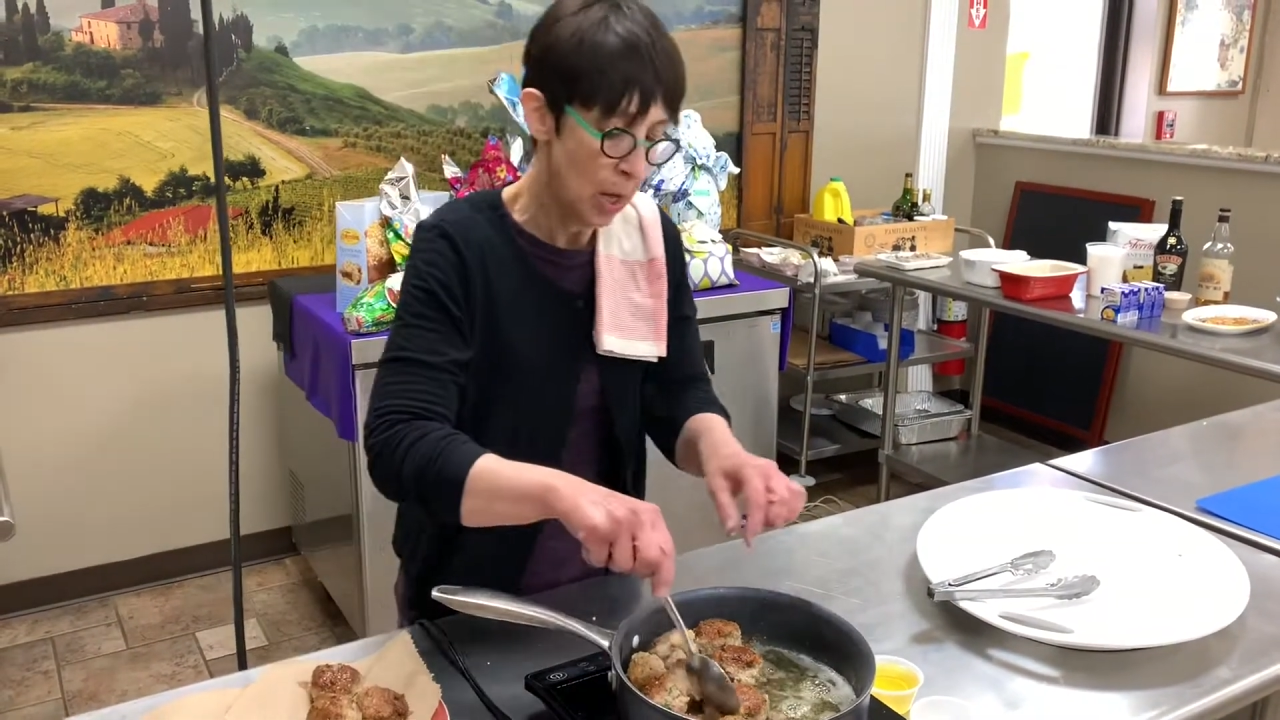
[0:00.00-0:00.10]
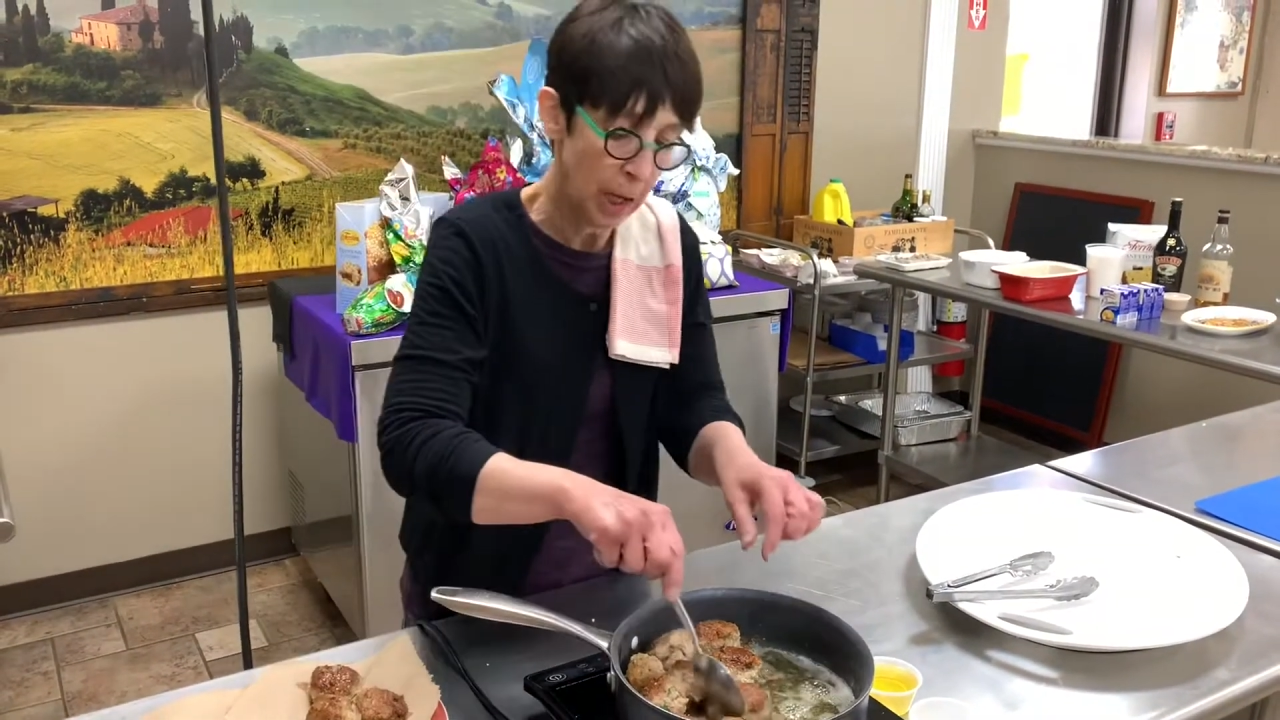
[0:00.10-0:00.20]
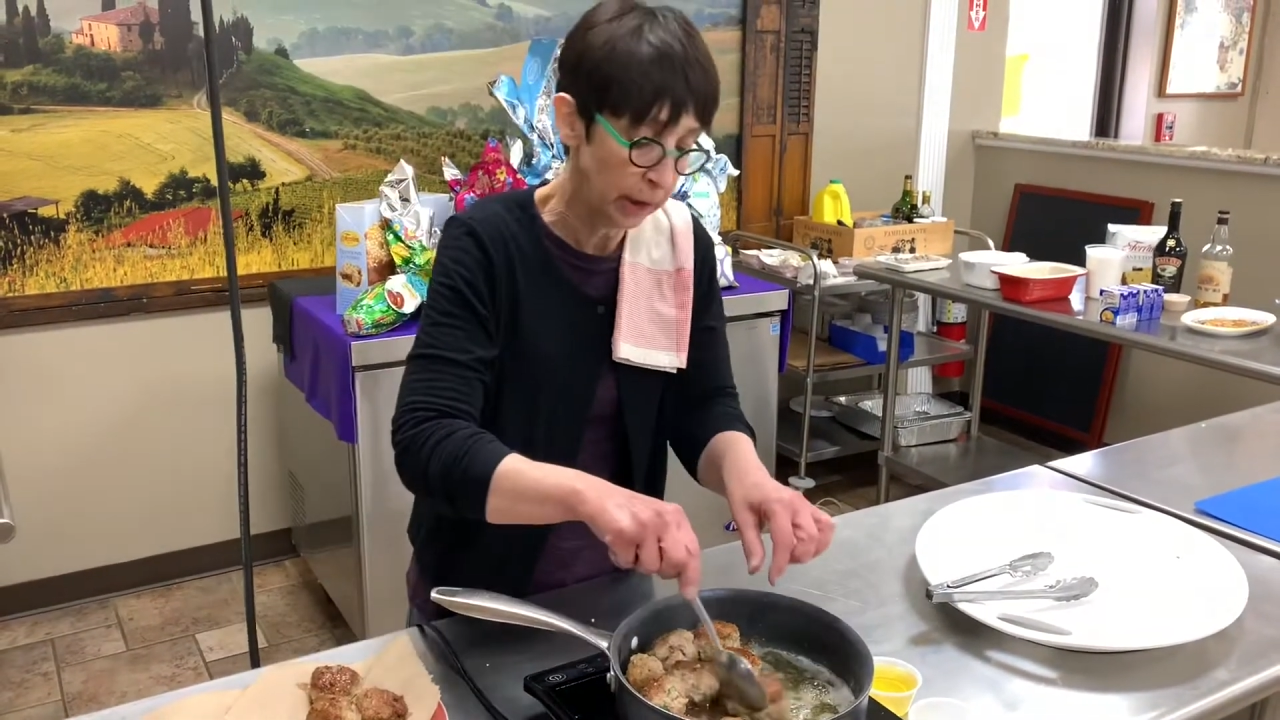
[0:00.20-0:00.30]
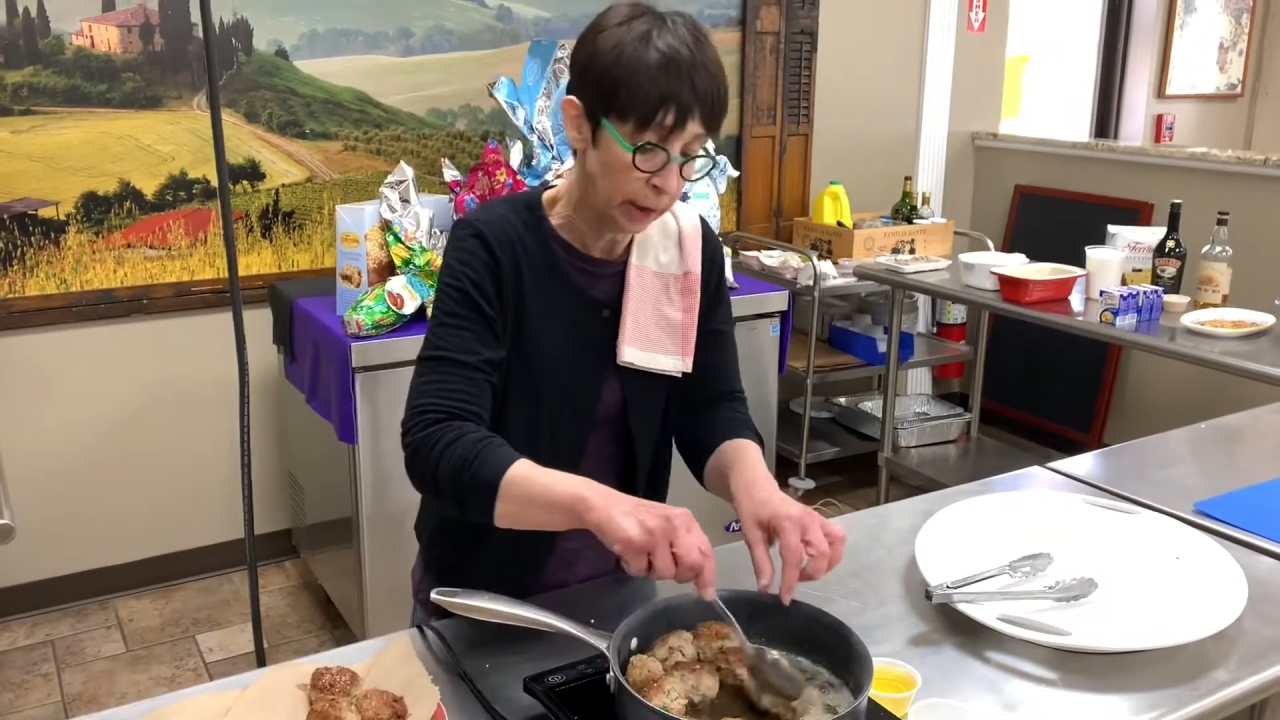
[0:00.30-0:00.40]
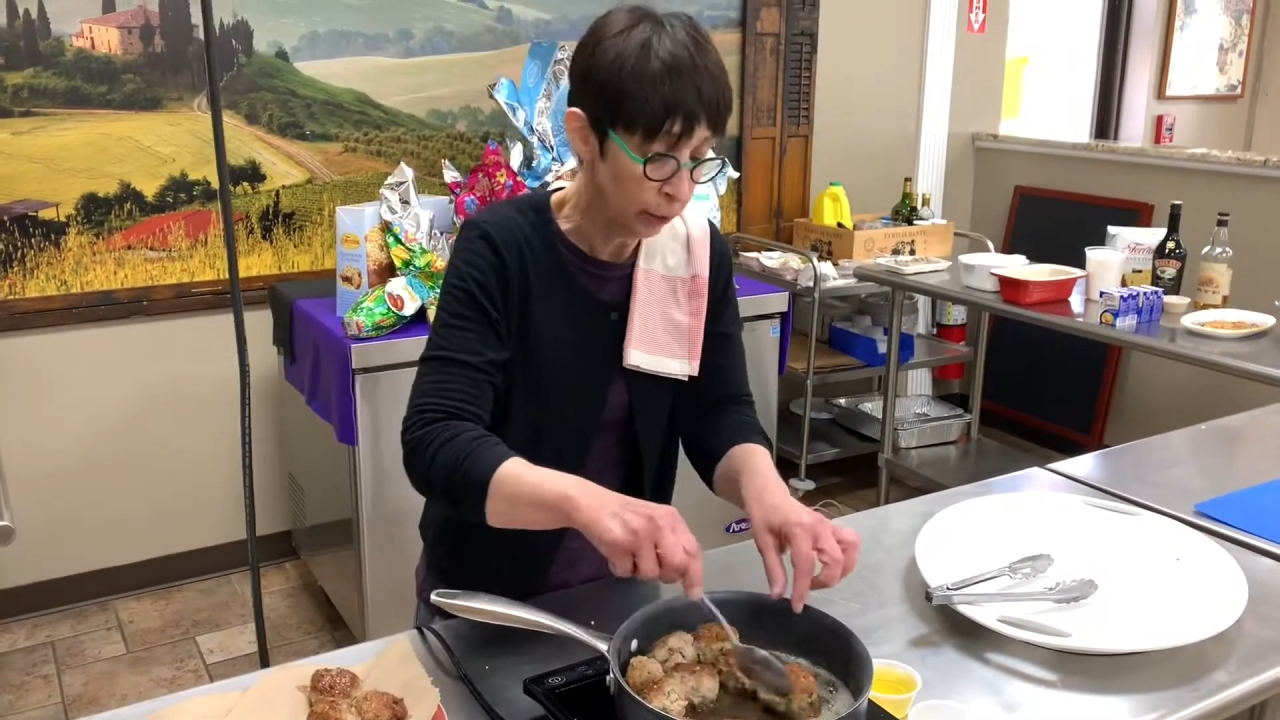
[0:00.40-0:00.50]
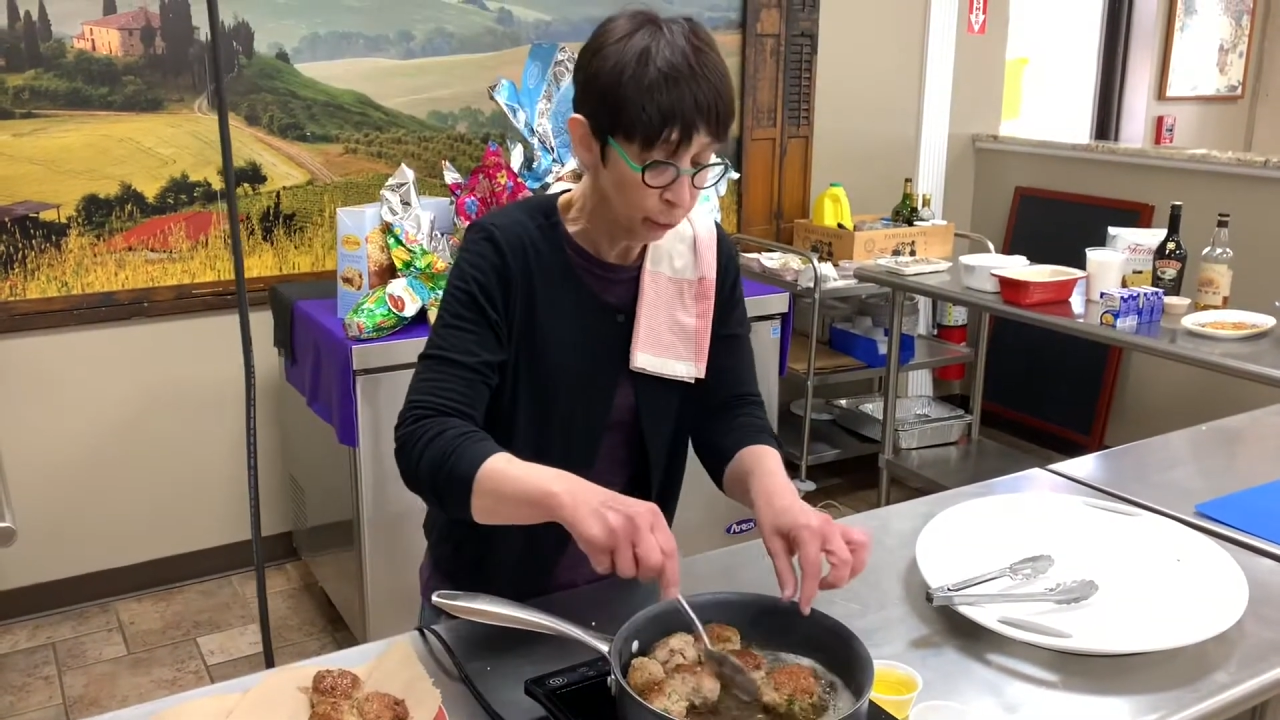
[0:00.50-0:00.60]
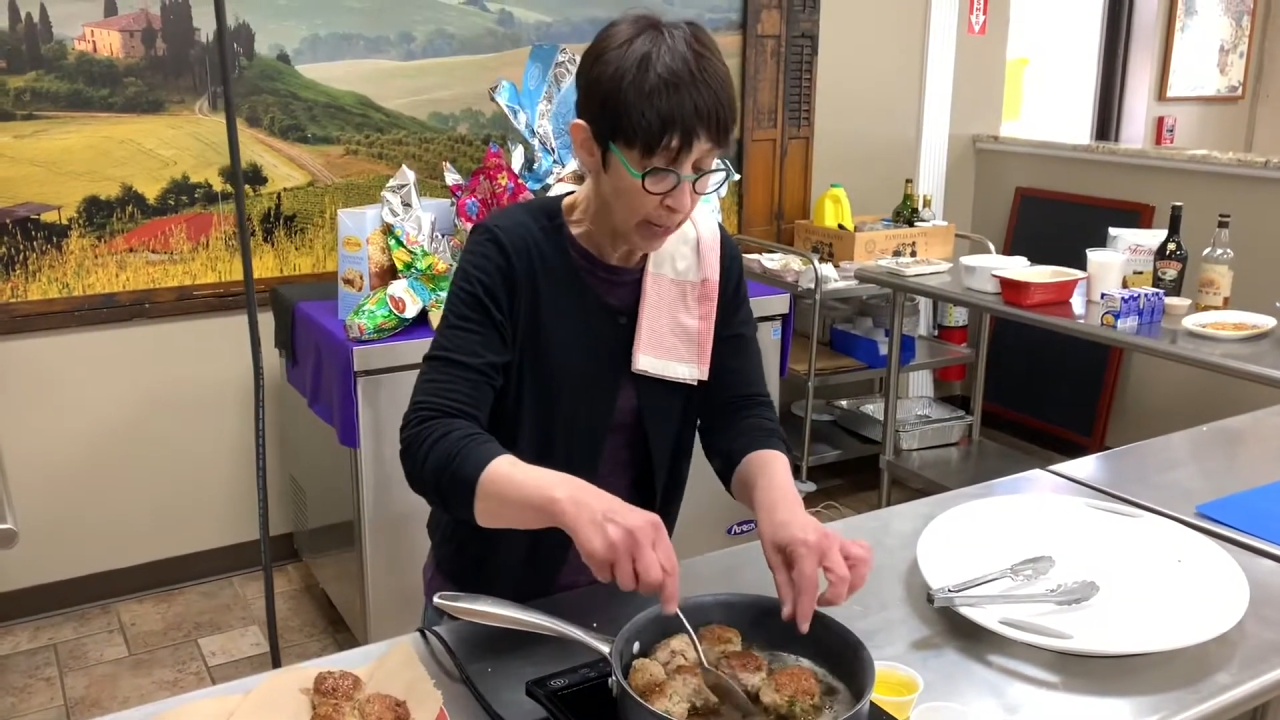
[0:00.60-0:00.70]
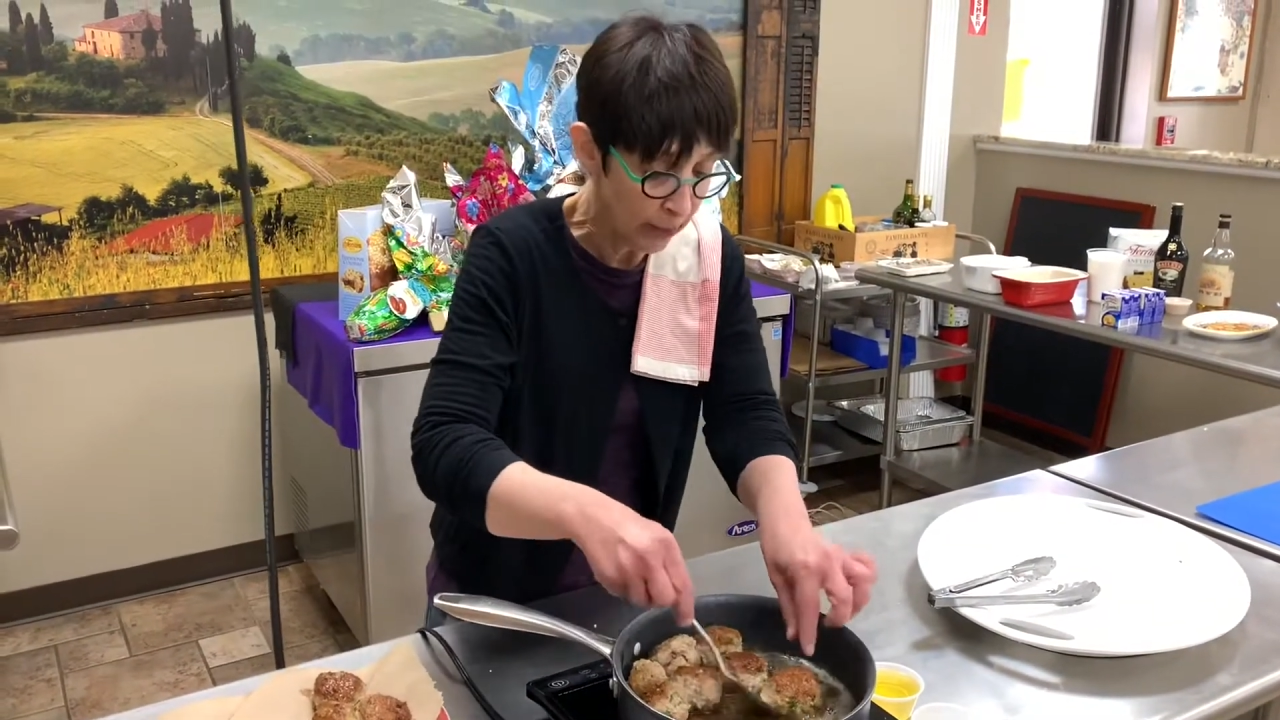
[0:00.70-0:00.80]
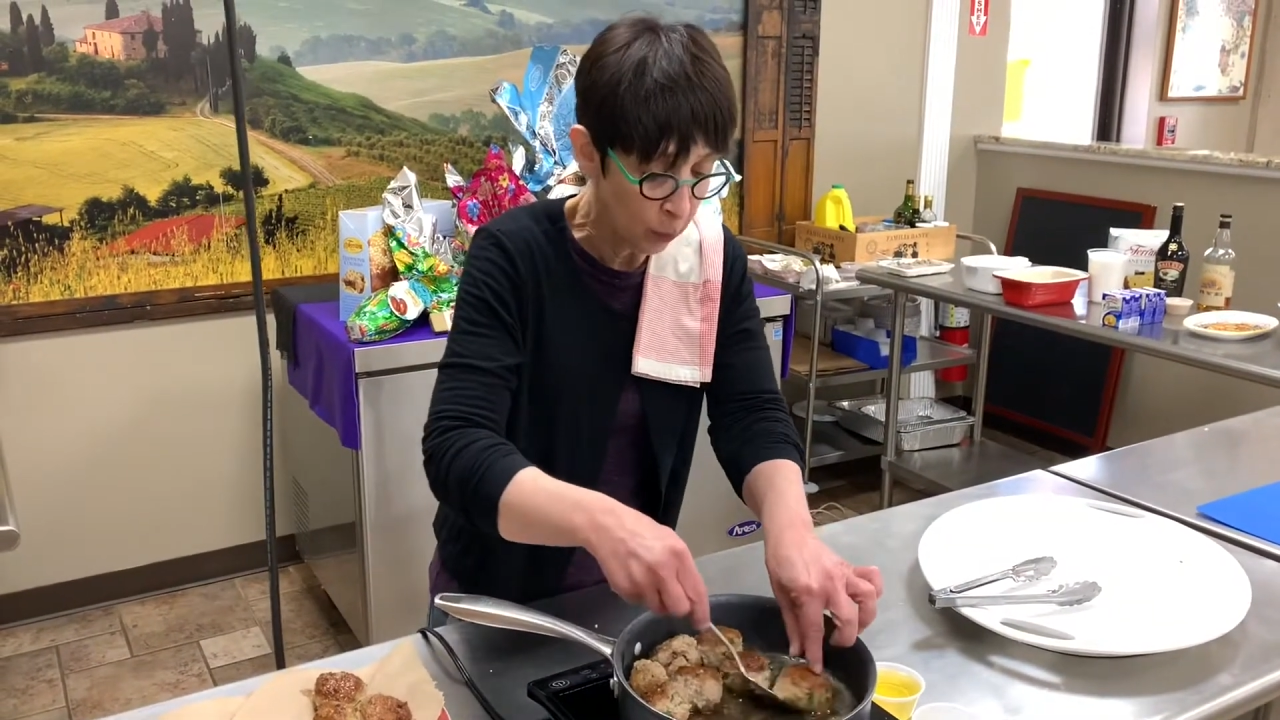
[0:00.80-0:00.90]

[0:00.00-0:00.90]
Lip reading: A little red